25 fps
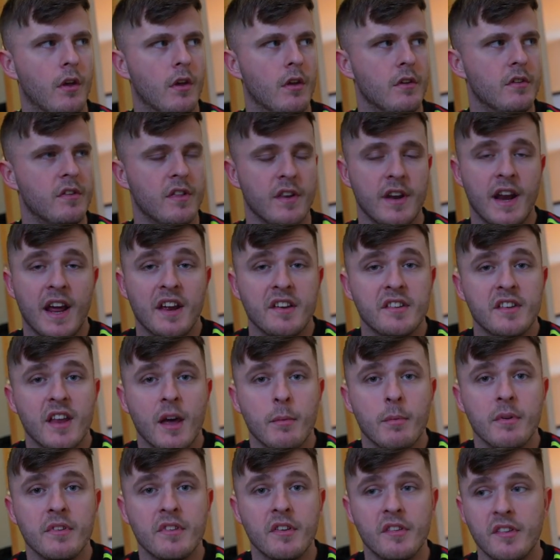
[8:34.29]
So the next
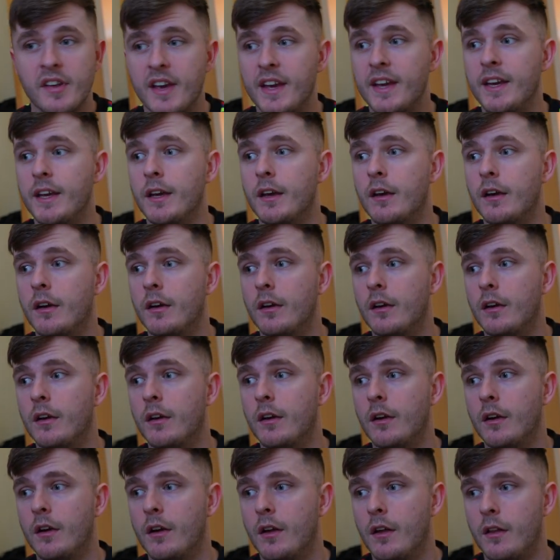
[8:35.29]
step is to take
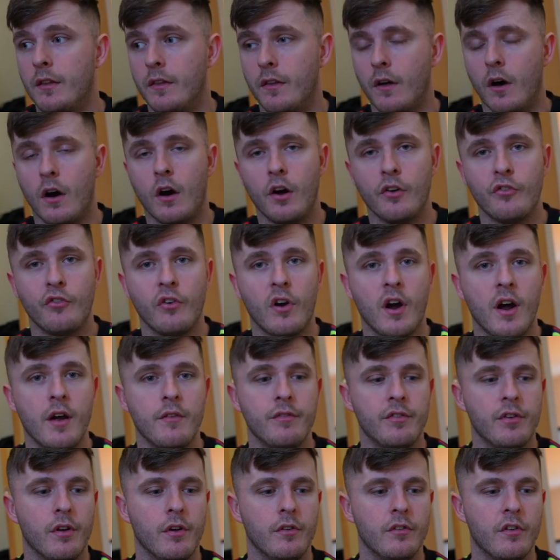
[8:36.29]
the hard
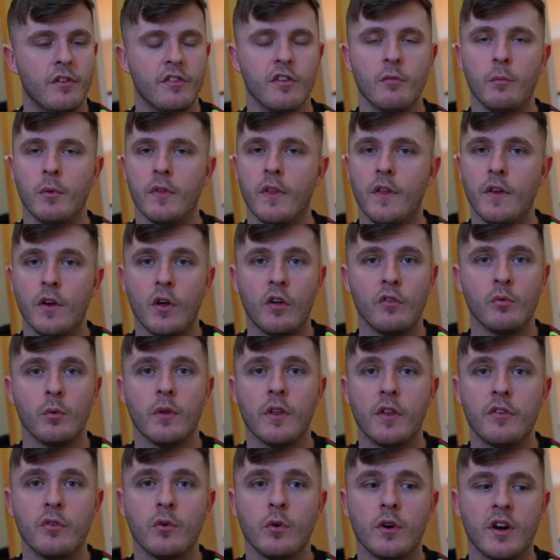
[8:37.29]
drives to someone that knows what
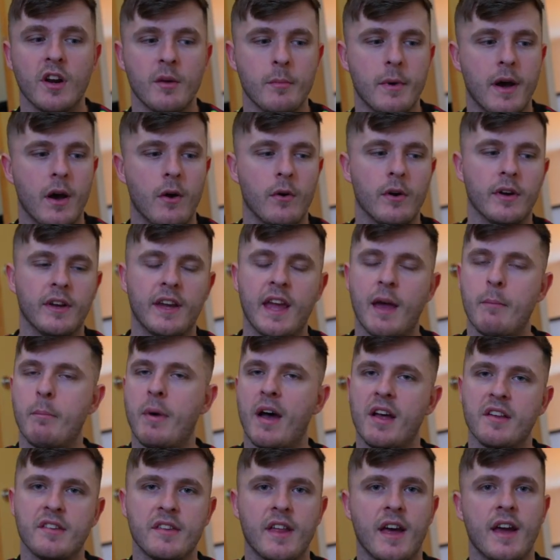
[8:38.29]
they're talking about, get
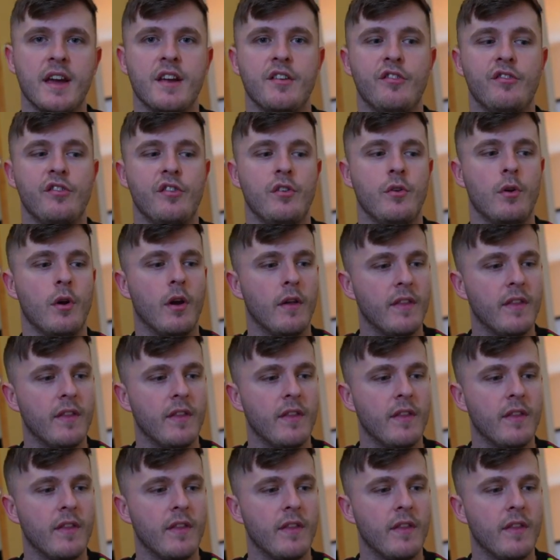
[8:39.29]
past that issue,